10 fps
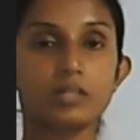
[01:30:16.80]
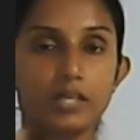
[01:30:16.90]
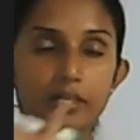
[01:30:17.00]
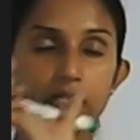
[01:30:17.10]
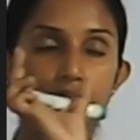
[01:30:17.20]

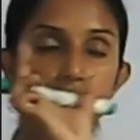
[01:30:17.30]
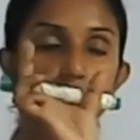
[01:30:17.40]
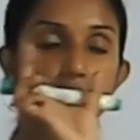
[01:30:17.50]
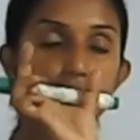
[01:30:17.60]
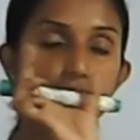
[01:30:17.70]
Right?
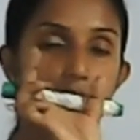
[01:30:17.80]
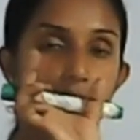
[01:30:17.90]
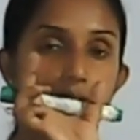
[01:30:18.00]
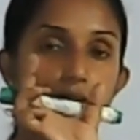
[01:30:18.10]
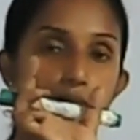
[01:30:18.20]
You have to
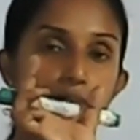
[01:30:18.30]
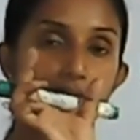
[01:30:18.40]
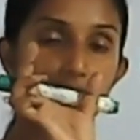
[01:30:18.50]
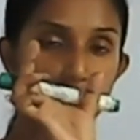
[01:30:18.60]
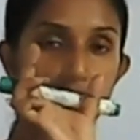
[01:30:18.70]
write the
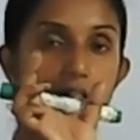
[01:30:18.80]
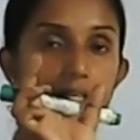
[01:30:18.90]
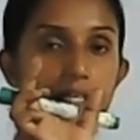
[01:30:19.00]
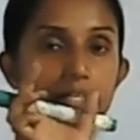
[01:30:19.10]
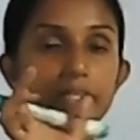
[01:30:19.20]
observation
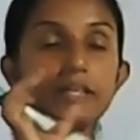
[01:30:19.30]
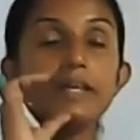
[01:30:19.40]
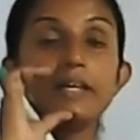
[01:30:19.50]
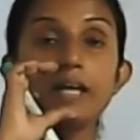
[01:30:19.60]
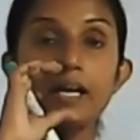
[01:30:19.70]
clearly.
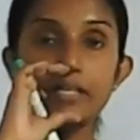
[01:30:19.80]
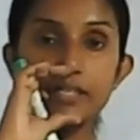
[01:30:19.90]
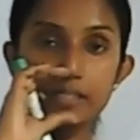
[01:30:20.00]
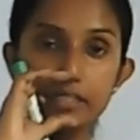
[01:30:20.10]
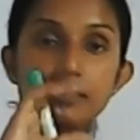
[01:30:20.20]

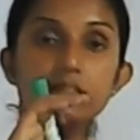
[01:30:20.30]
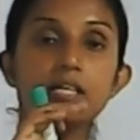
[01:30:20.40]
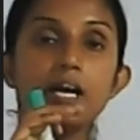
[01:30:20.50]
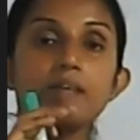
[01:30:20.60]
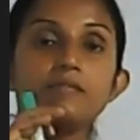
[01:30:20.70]
Colorless
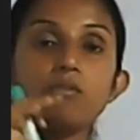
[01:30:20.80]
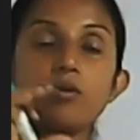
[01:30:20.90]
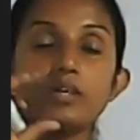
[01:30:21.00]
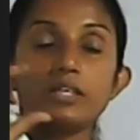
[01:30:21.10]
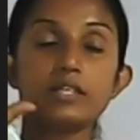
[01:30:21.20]
lime
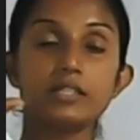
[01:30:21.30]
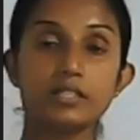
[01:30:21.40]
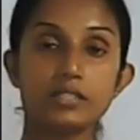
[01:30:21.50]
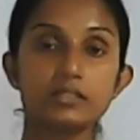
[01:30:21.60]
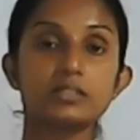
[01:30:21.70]
water
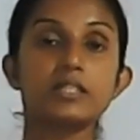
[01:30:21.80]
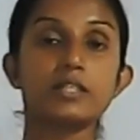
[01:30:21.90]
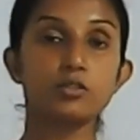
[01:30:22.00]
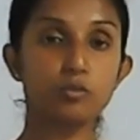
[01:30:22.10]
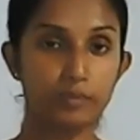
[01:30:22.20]
turns
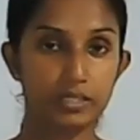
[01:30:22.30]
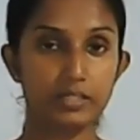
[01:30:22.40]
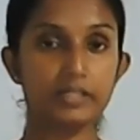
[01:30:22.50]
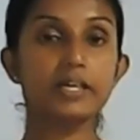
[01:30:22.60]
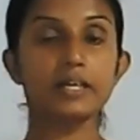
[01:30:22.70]
into
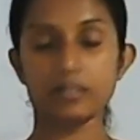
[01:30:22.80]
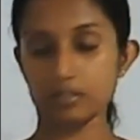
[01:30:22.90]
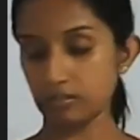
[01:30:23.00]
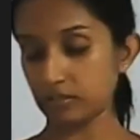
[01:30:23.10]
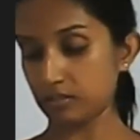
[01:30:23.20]
milky.
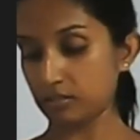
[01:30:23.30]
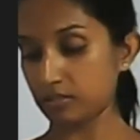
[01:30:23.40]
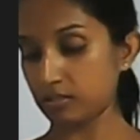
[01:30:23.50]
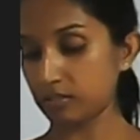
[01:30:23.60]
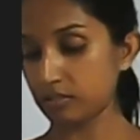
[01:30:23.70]

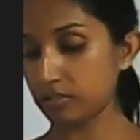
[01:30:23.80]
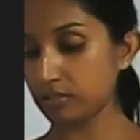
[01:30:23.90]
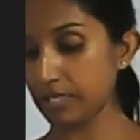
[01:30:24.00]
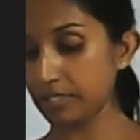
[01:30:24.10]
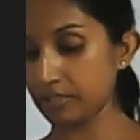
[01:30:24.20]

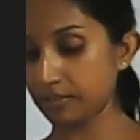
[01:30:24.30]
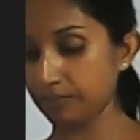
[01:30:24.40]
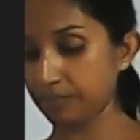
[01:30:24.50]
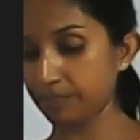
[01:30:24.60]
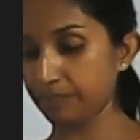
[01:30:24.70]
Right?
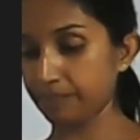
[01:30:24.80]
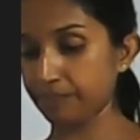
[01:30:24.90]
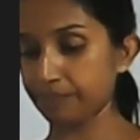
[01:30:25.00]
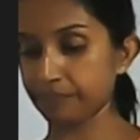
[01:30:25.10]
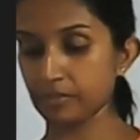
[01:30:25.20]

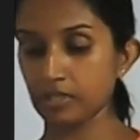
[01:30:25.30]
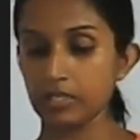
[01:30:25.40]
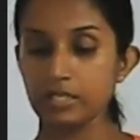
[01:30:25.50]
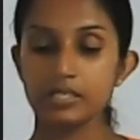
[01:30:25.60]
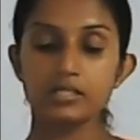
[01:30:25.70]

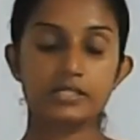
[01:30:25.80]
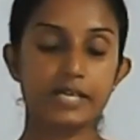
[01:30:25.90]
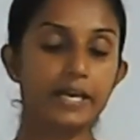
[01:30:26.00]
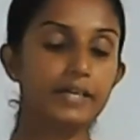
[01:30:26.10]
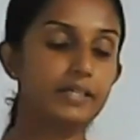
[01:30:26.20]

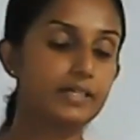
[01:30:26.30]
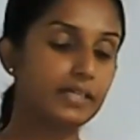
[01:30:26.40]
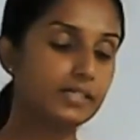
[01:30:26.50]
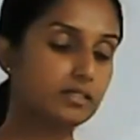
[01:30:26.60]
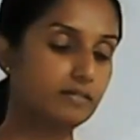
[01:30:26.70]
State,
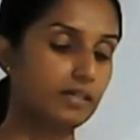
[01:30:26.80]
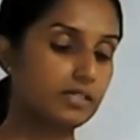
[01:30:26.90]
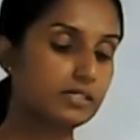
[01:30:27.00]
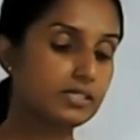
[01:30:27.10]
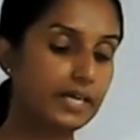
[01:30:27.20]
next one.
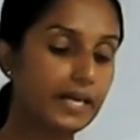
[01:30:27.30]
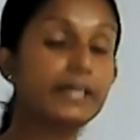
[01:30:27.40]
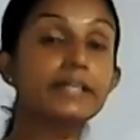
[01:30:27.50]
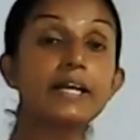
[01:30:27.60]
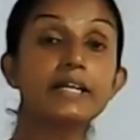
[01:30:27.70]

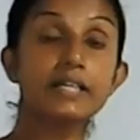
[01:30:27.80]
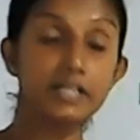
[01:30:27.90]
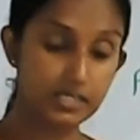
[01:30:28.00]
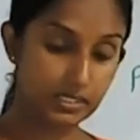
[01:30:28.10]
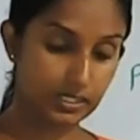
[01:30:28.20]
State an
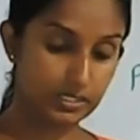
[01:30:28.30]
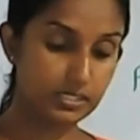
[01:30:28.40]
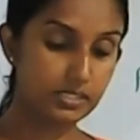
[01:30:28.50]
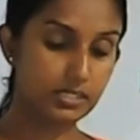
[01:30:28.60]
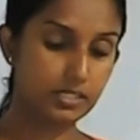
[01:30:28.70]

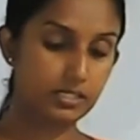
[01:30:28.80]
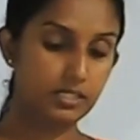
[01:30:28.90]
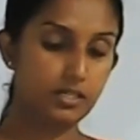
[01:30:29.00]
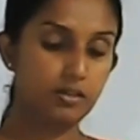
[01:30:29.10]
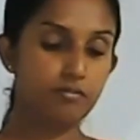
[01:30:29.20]
instance
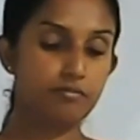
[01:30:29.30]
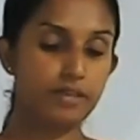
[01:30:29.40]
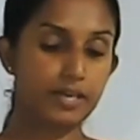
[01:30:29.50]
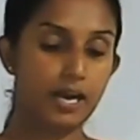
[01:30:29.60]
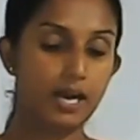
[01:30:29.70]

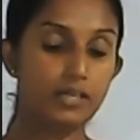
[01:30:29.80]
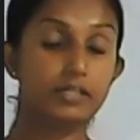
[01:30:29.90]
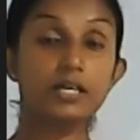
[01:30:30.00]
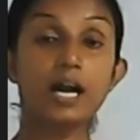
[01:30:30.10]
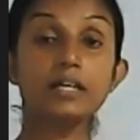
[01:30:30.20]
where
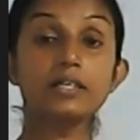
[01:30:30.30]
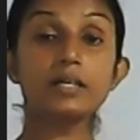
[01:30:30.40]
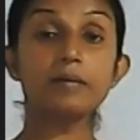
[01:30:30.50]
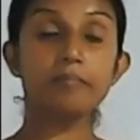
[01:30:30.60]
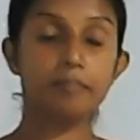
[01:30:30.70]

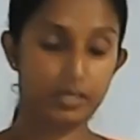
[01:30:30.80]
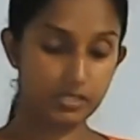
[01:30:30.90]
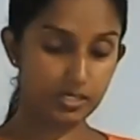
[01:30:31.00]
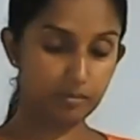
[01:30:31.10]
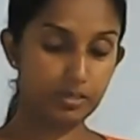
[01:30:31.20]

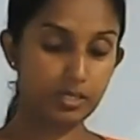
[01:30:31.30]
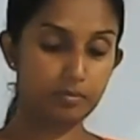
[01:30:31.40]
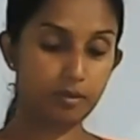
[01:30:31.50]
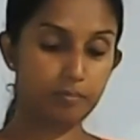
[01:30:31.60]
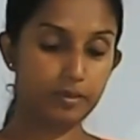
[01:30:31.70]
non-combustible
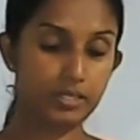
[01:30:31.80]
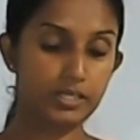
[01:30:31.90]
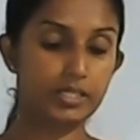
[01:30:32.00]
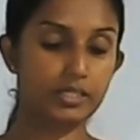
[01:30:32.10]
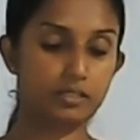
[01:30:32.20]

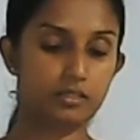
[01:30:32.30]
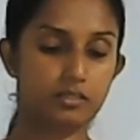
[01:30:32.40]
property